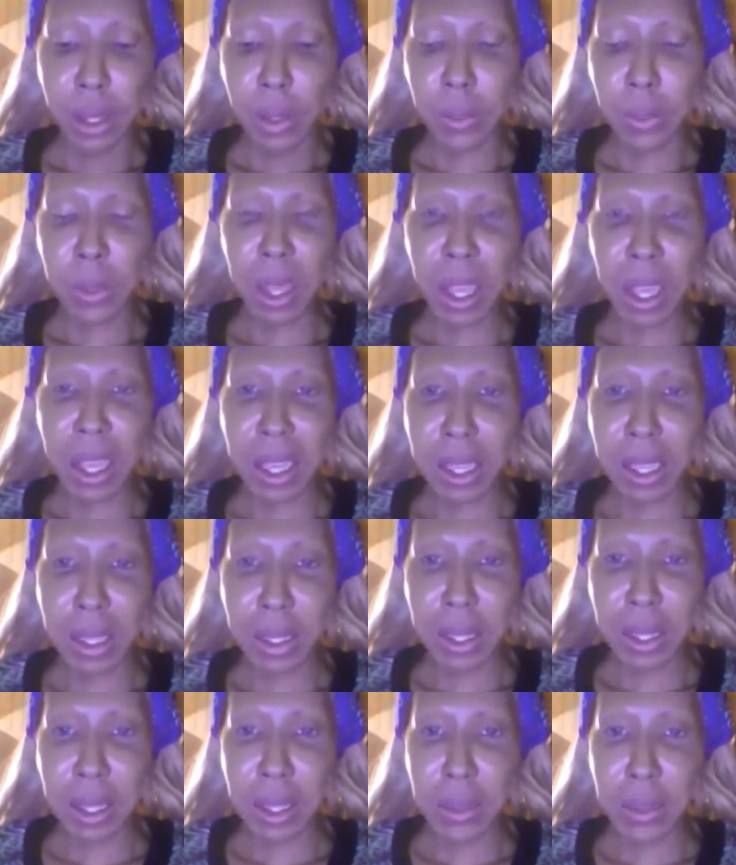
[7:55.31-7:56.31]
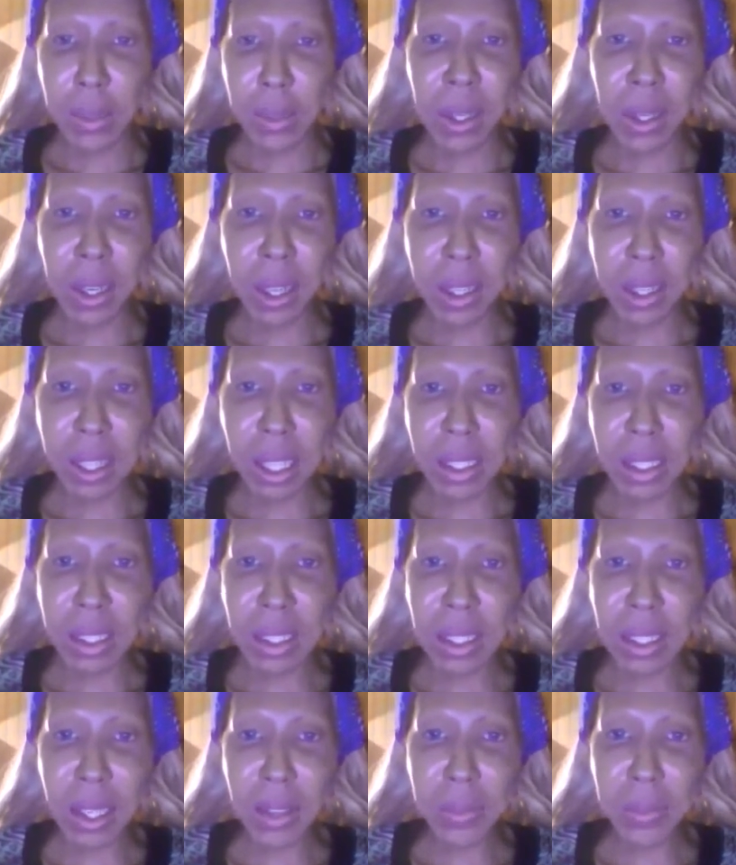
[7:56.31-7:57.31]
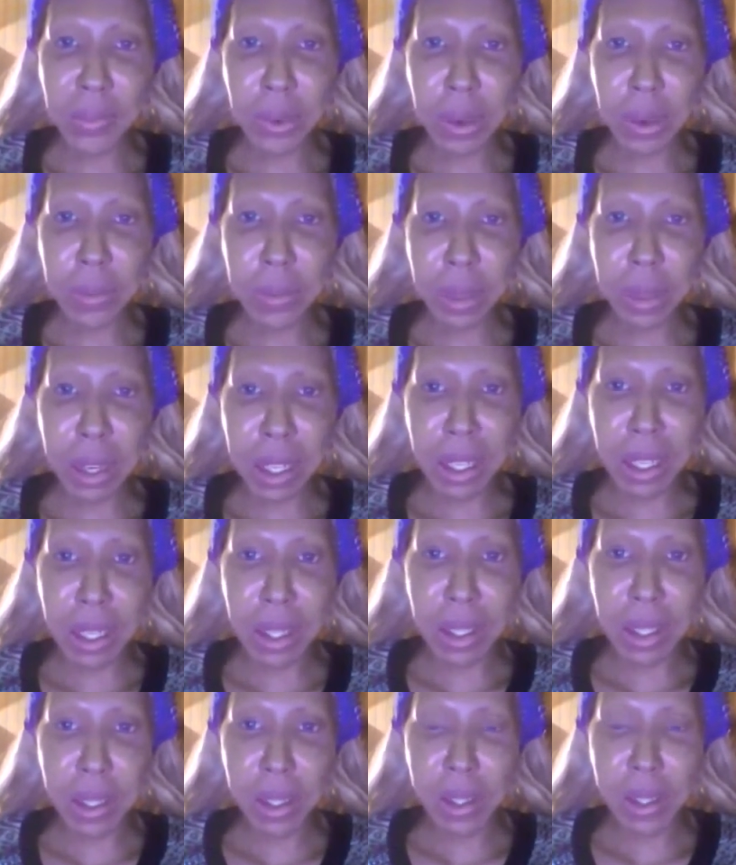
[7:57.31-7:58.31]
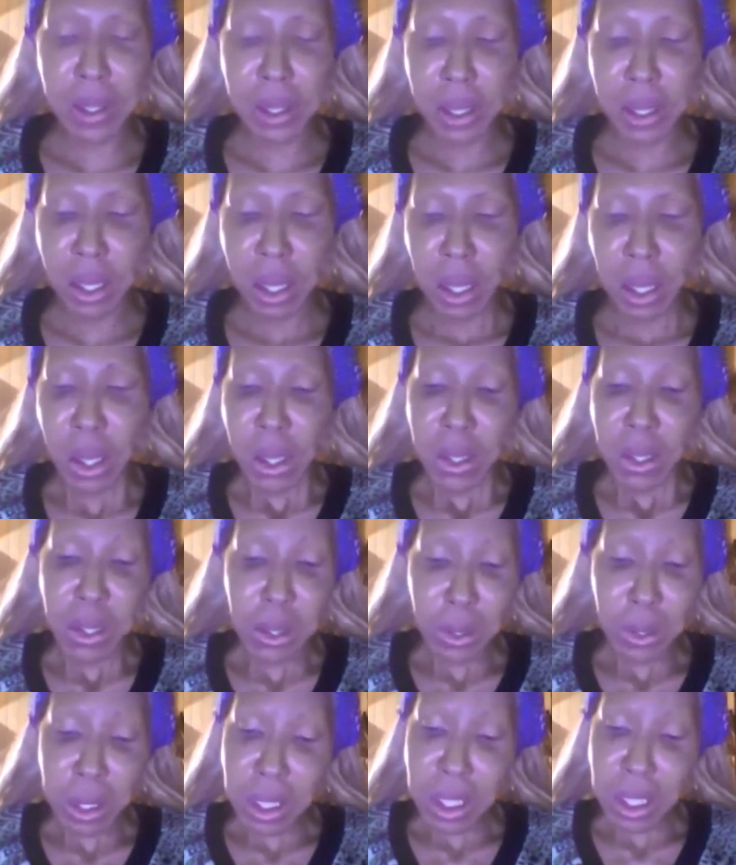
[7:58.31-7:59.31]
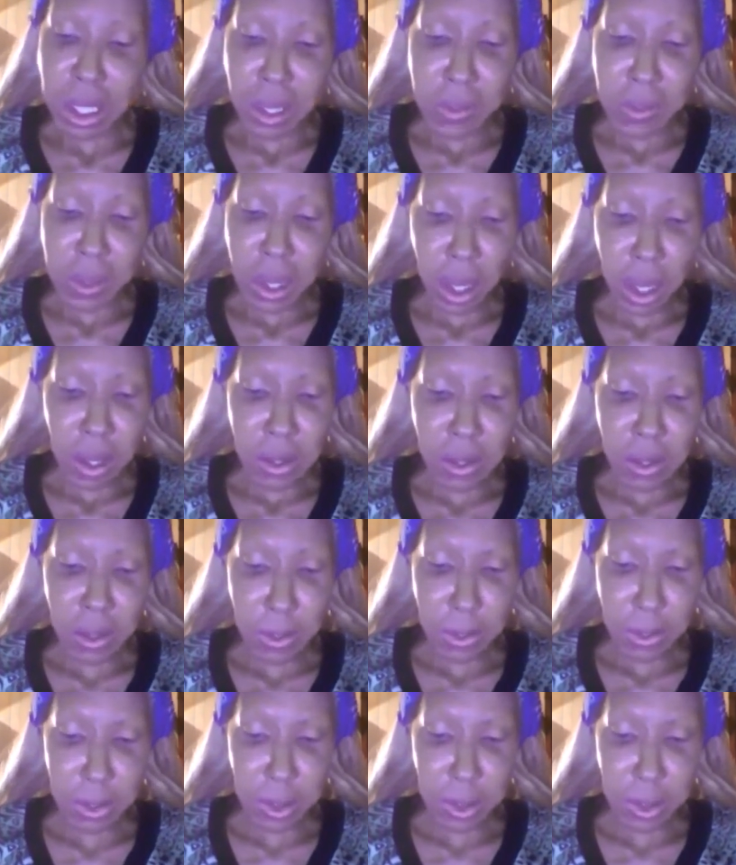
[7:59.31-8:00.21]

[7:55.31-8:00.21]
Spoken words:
Okay, you want to let that set for a minute. You can even also do